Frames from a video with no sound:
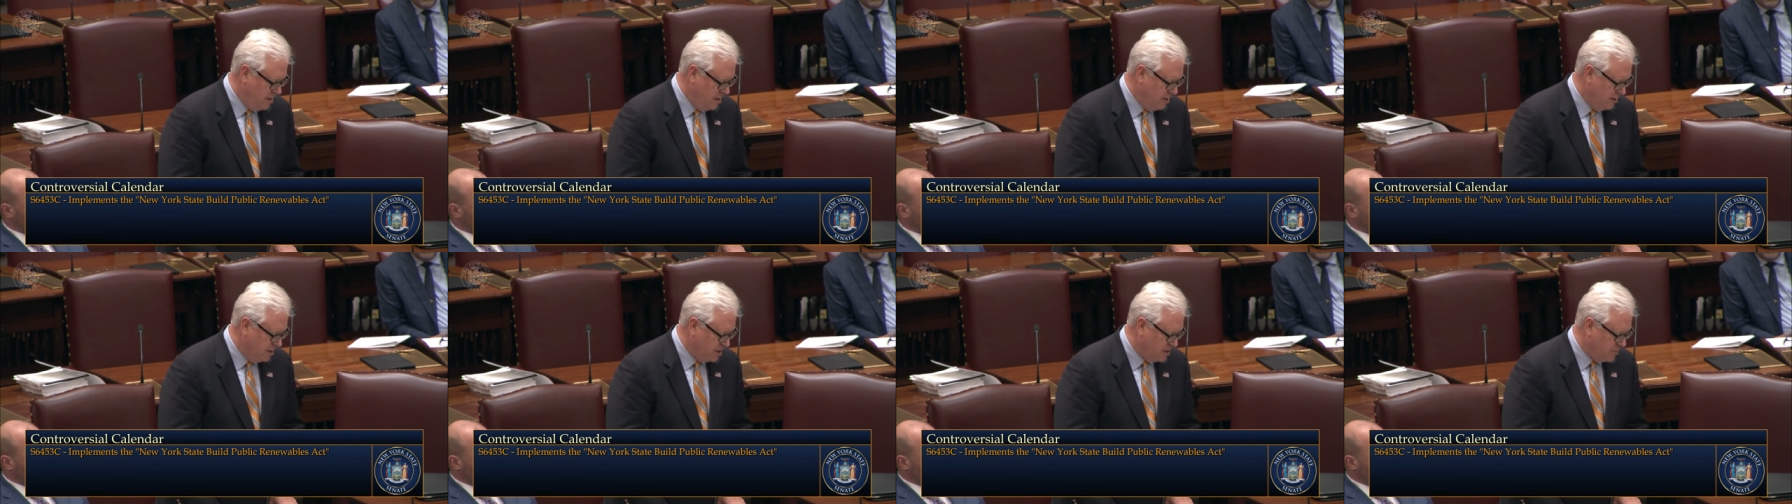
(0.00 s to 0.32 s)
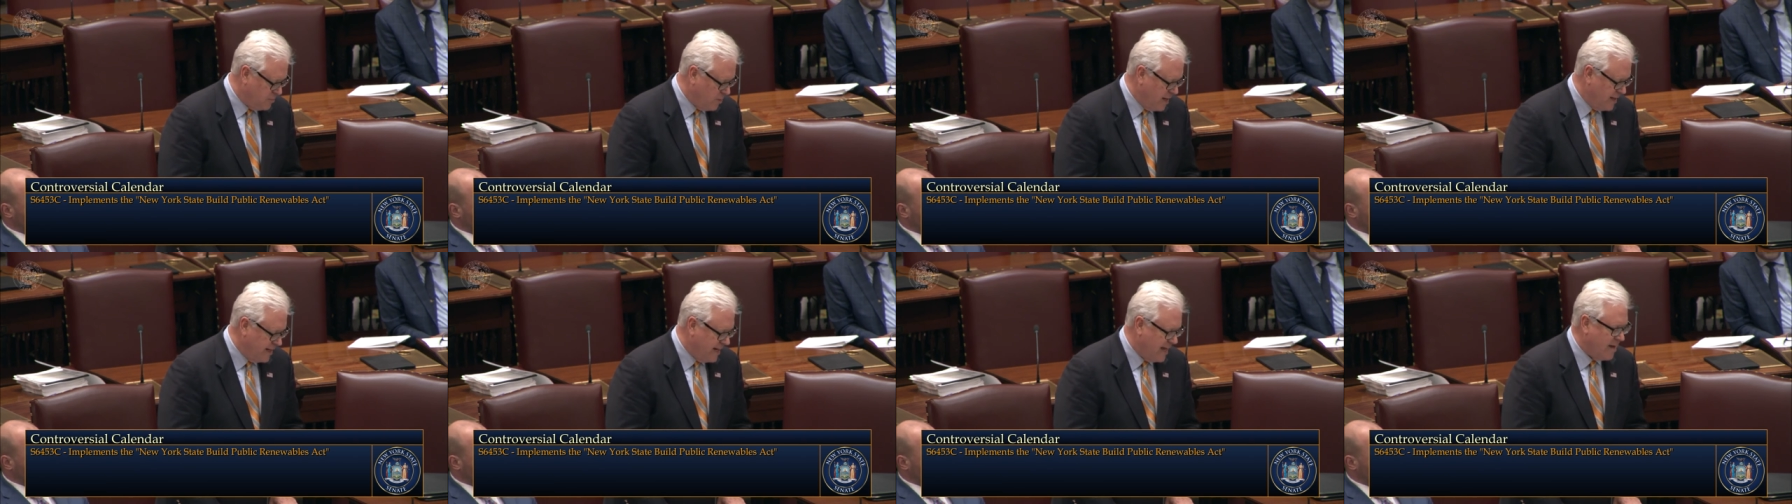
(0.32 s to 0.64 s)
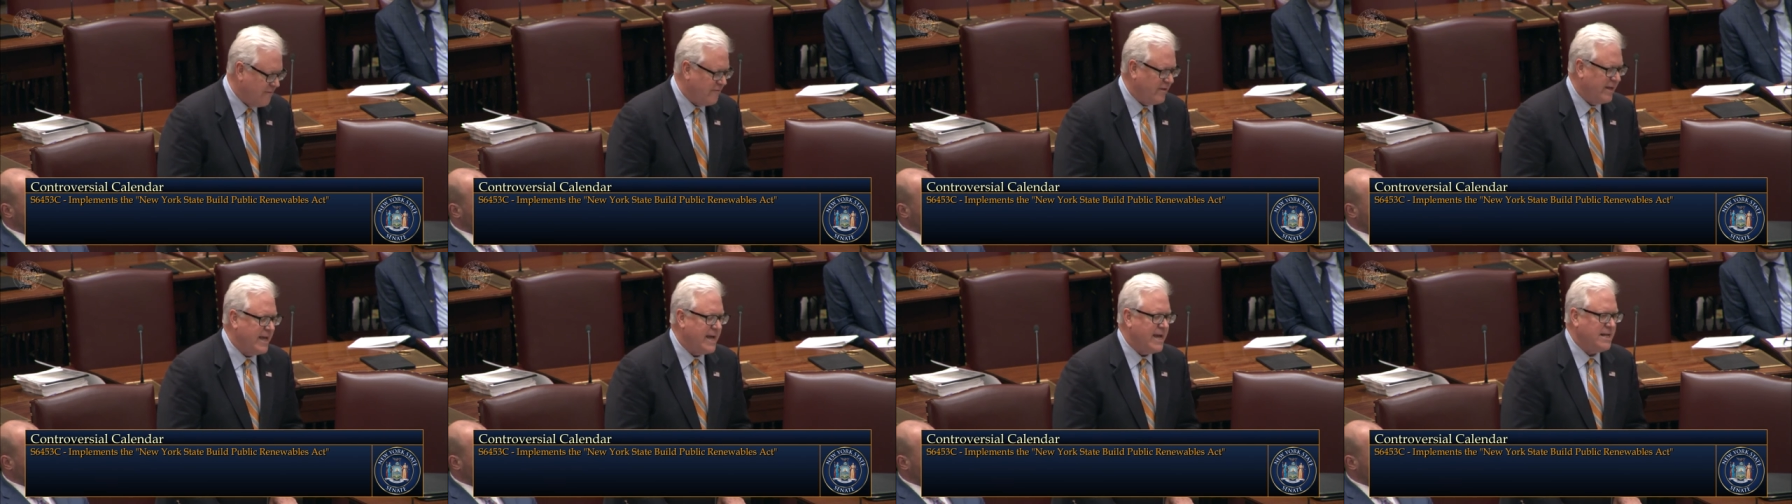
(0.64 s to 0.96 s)
despite
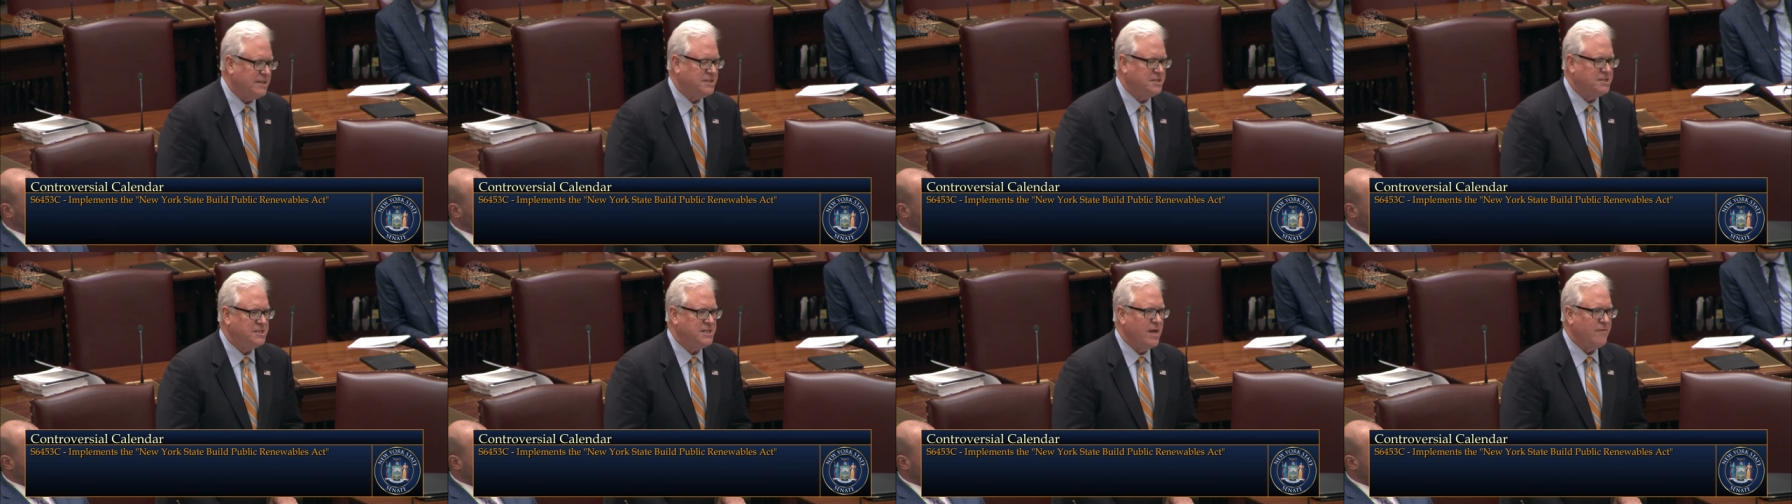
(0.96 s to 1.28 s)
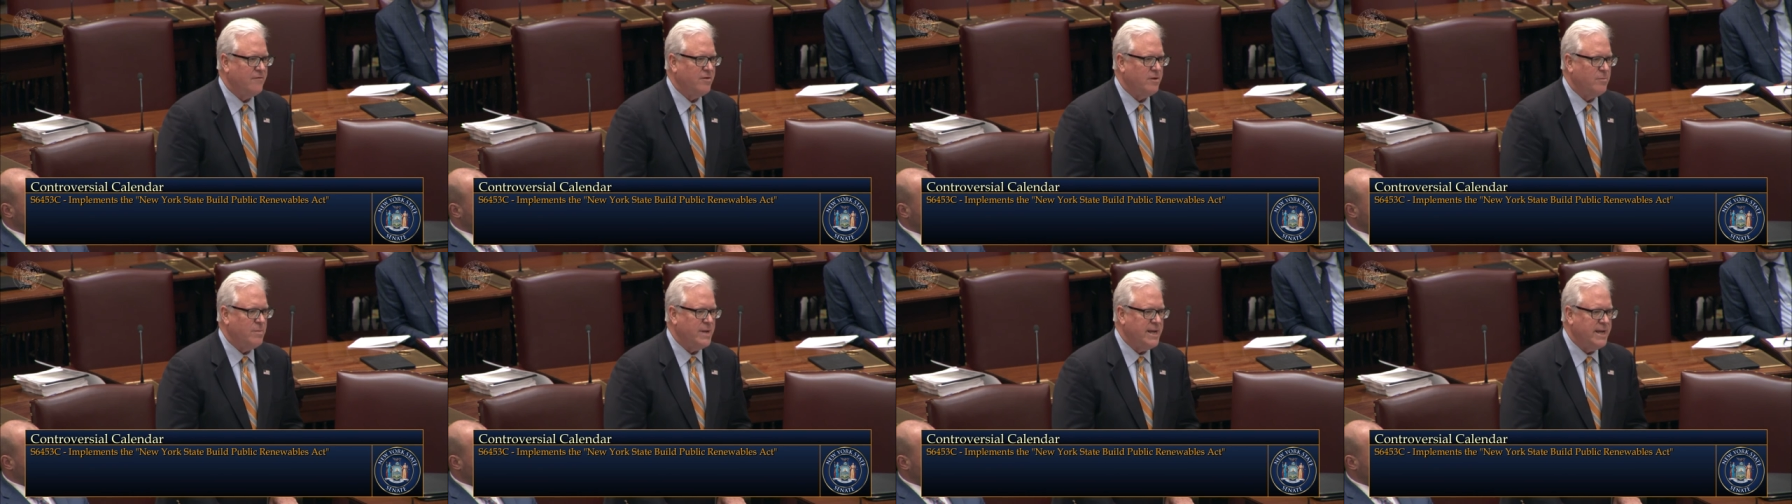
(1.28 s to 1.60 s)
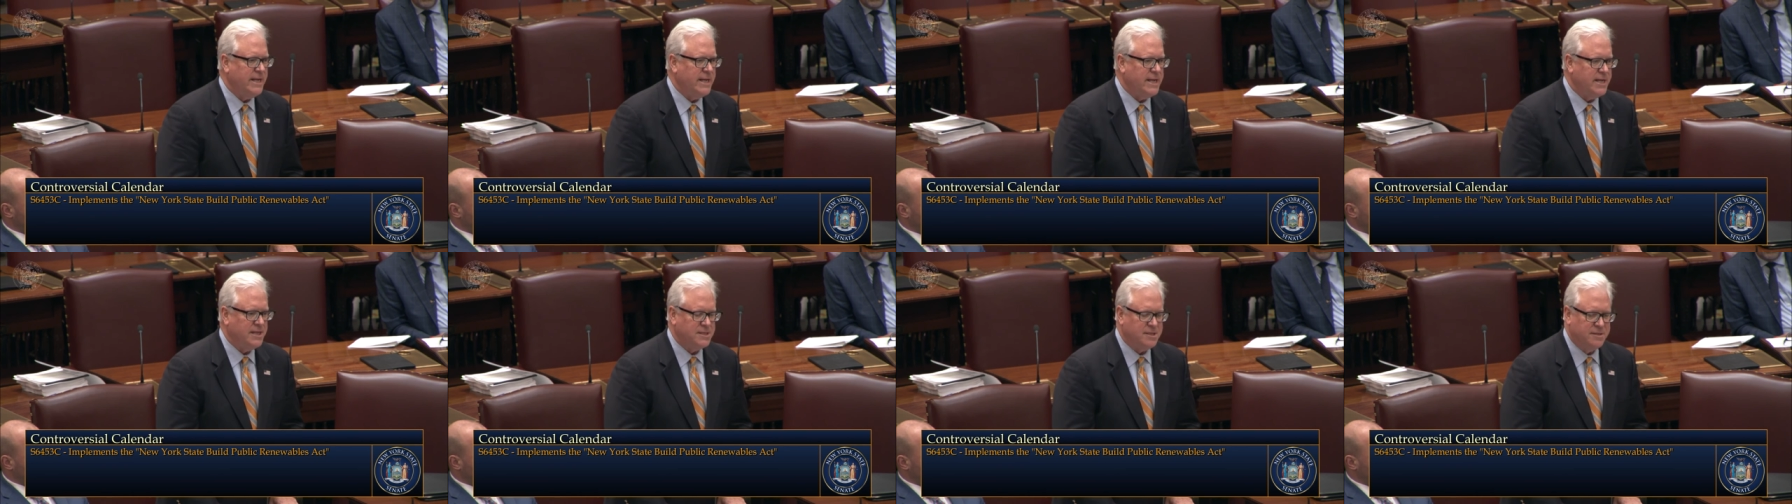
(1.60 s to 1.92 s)
having had seven
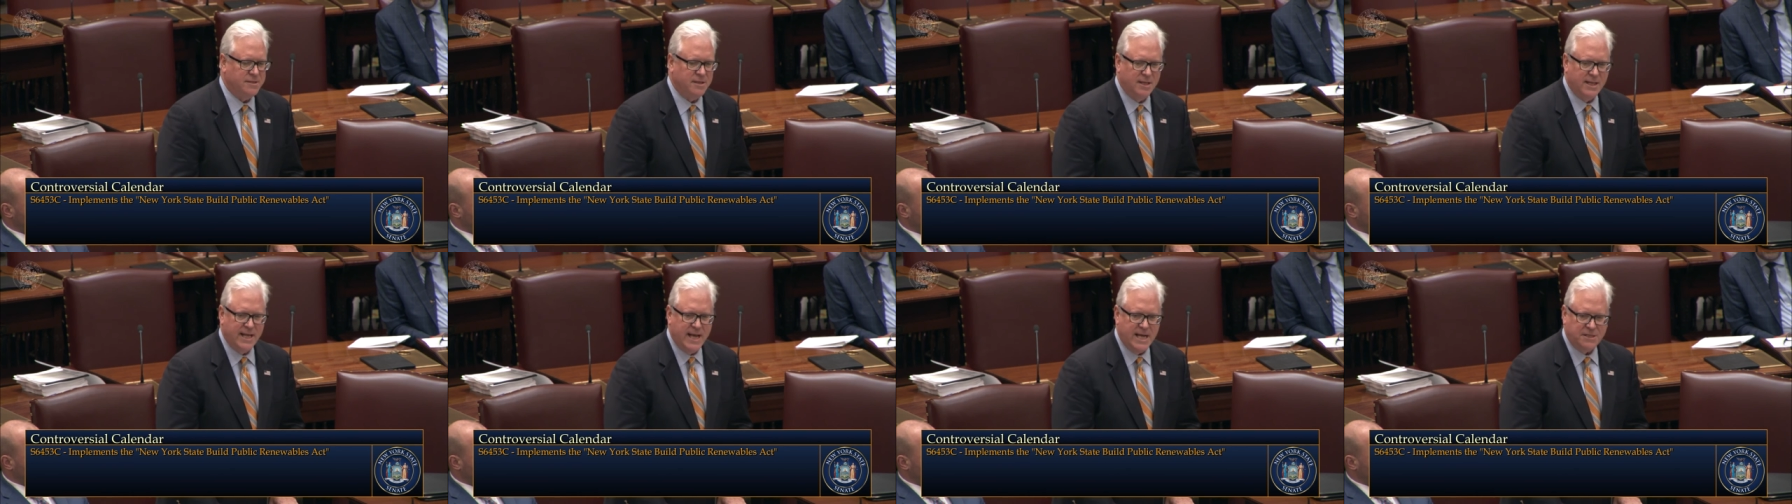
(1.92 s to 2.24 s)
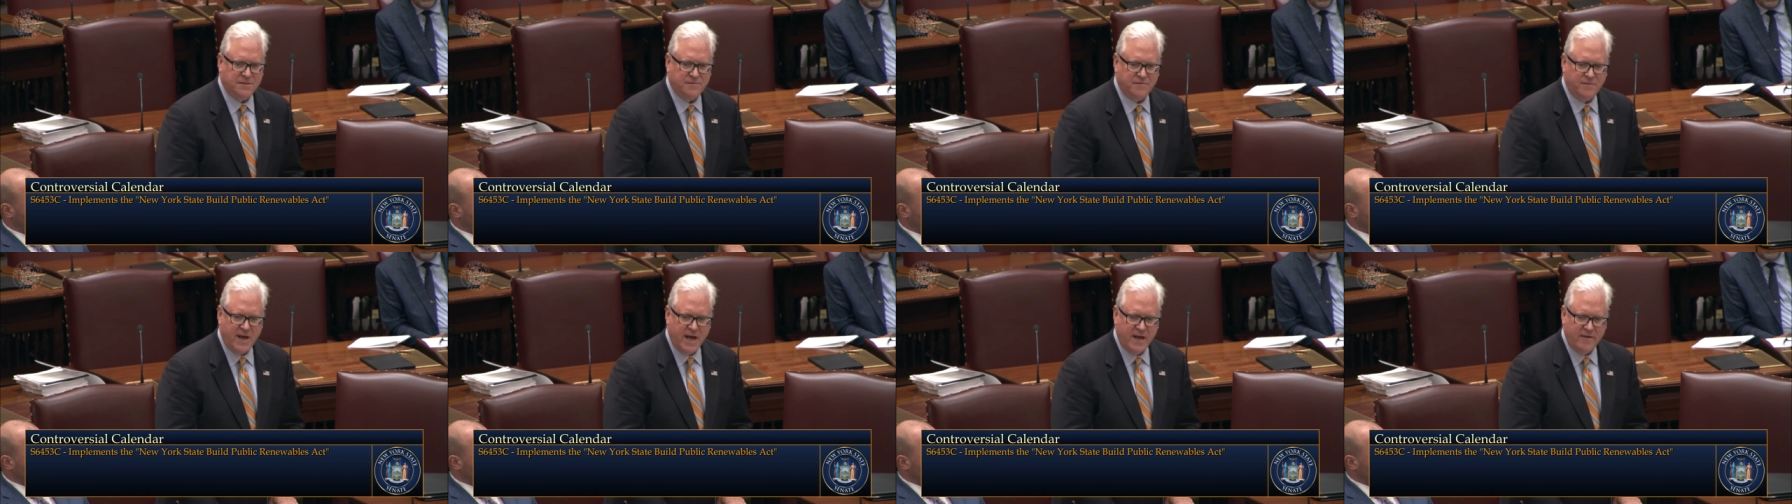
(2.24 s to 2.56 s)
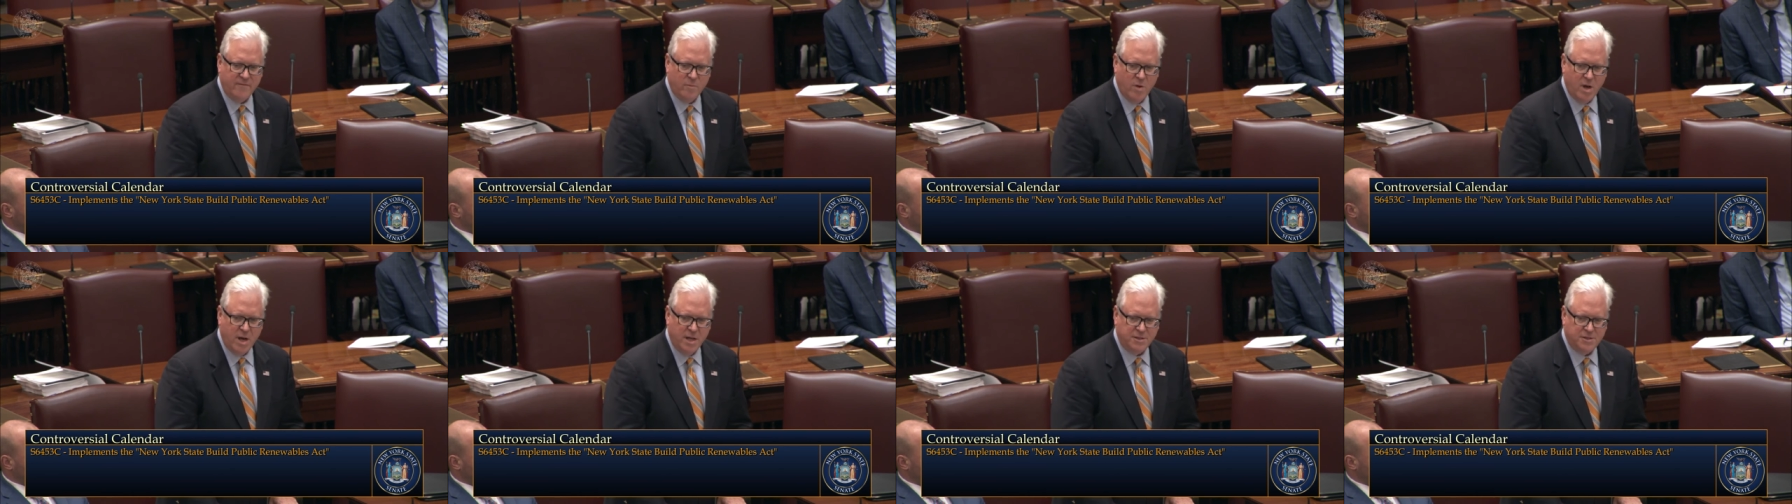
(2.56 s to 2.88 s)
meetings in the last five
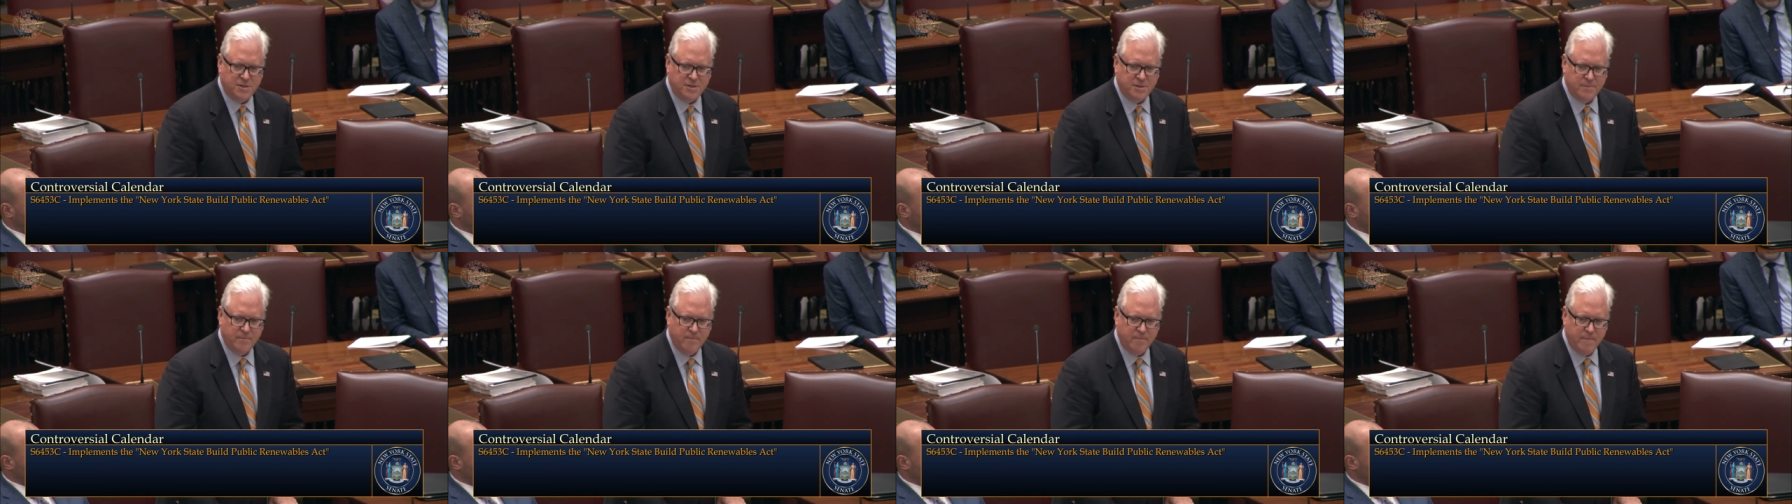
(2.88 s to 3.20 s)
months.